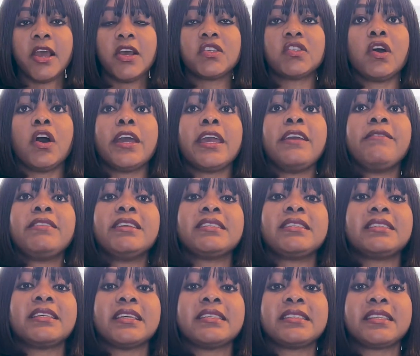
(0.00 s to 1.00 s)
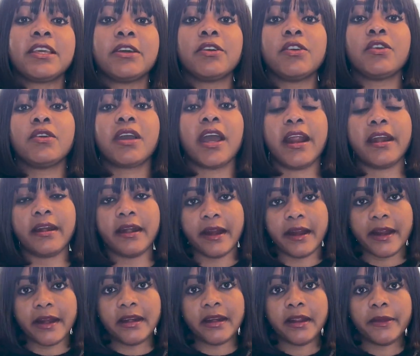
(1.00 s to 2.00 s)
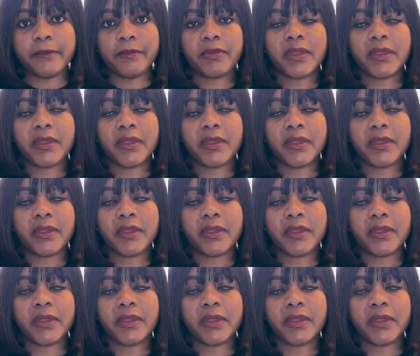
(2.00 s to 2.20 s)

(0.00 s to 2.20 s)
So if this is a skill you can learn,